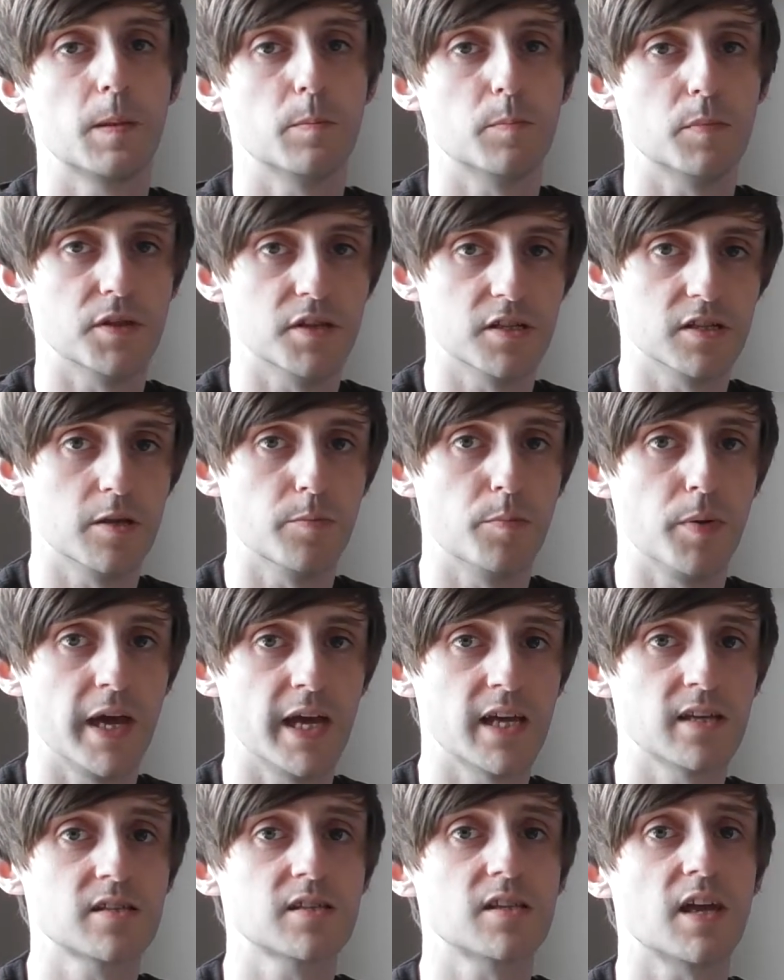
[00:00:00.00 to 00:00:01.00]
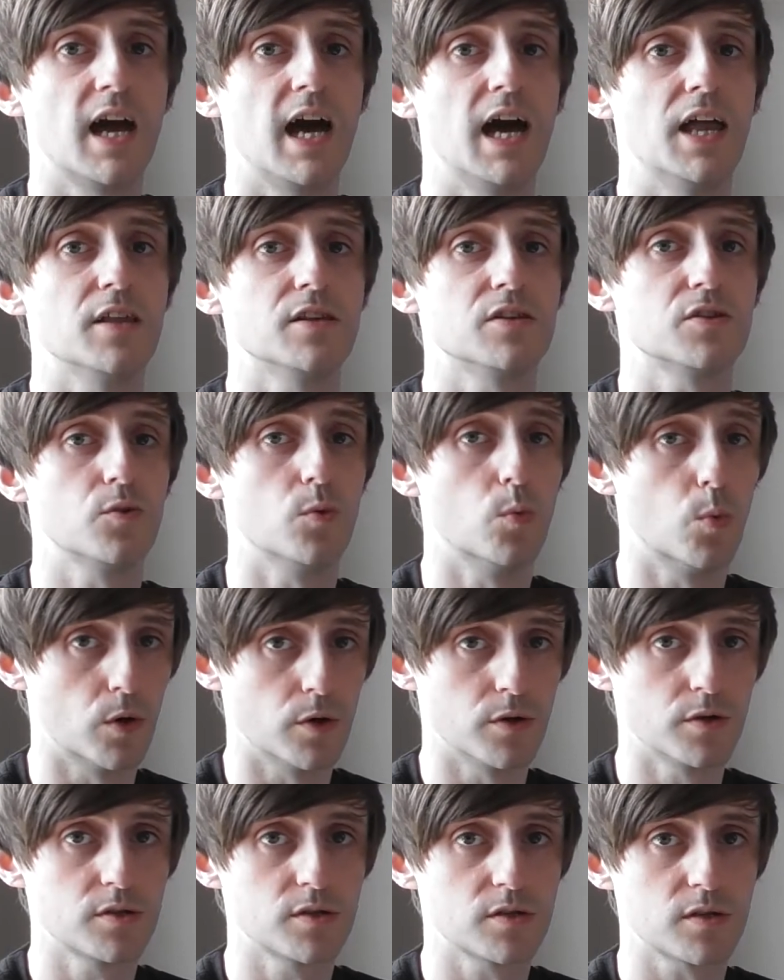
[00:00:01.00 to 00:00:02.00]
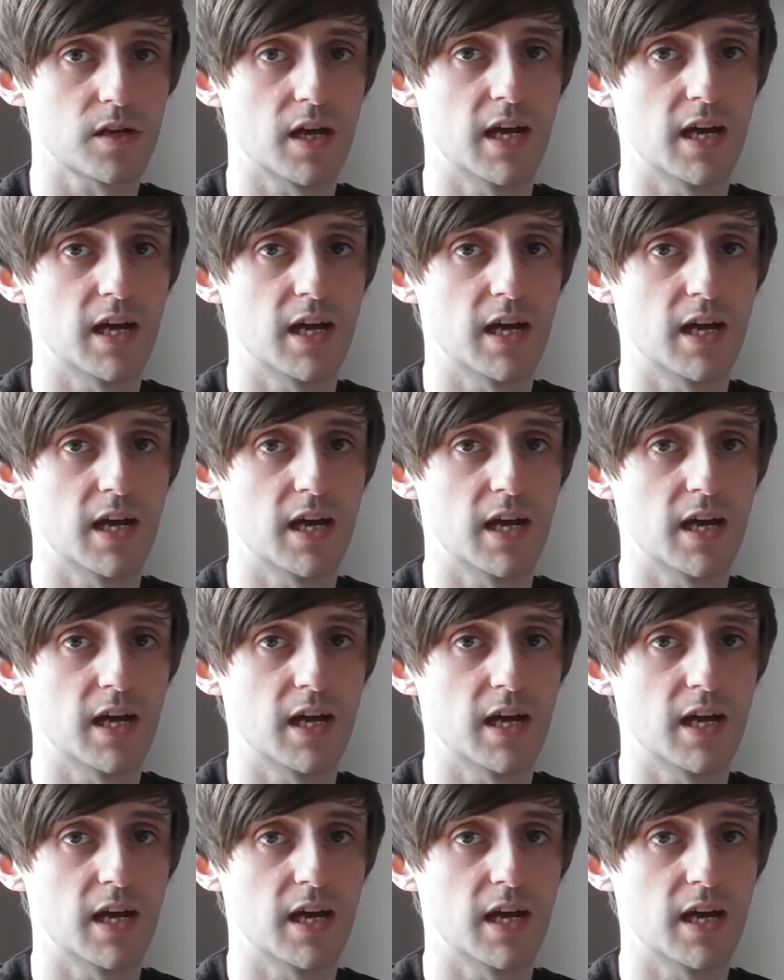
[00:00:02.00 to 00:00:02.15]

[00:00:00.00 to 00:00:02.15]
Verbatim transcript: but it's the best and it's the worst.